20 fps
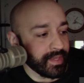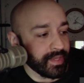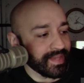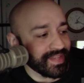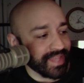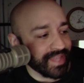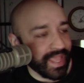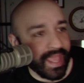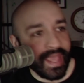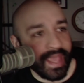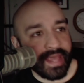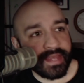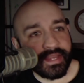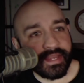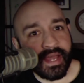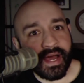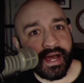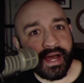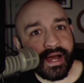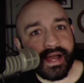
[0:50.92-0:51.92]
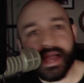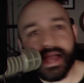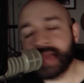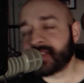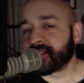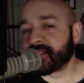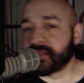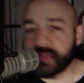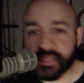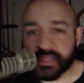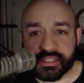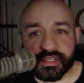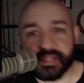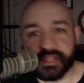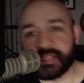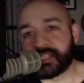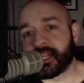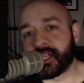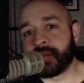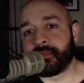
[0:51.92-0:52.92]
and uh, I solicited
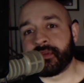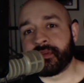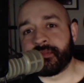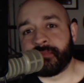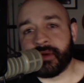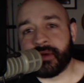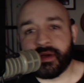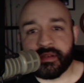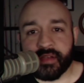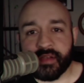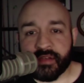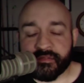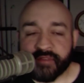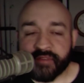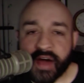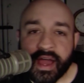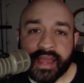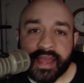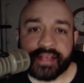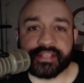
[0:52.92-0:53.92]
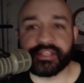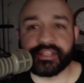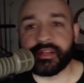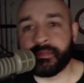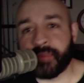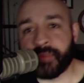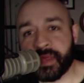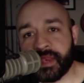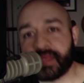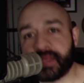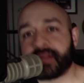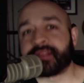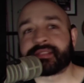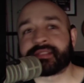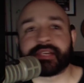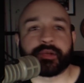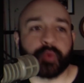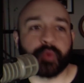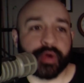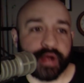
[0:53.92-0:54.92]
some ad- advice and opinions
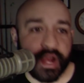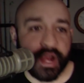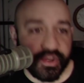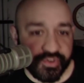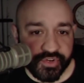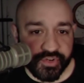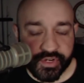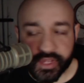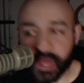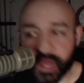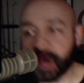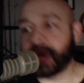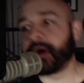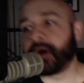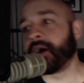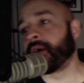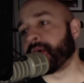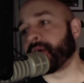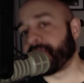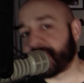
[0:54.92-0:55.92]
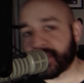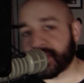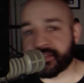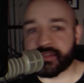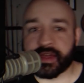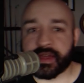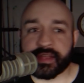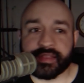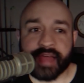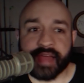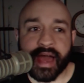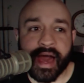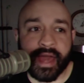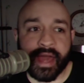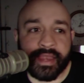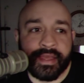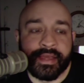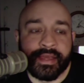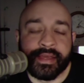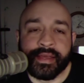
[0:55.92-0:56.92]
on where I should go and things like that.
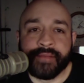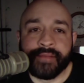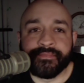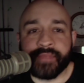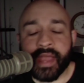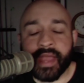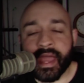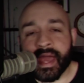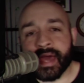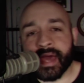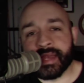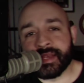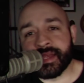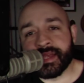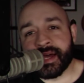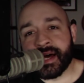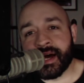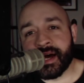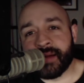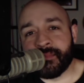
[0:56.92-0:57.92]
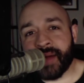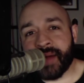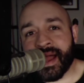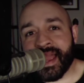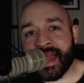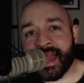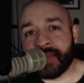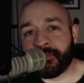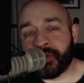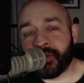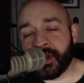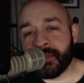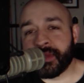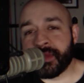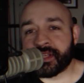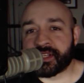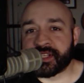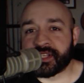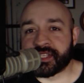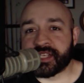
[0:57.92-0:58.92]
And um, I had pretty much
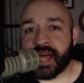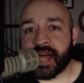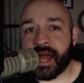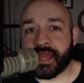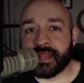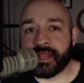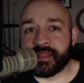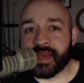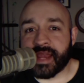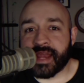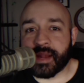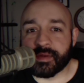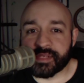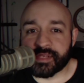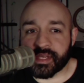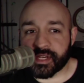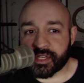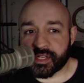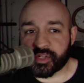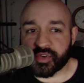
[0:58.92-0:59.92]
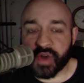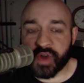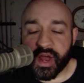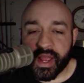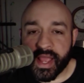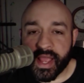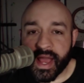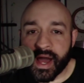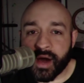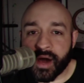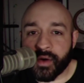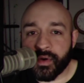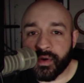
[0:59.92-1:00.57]
decided that I was going to try out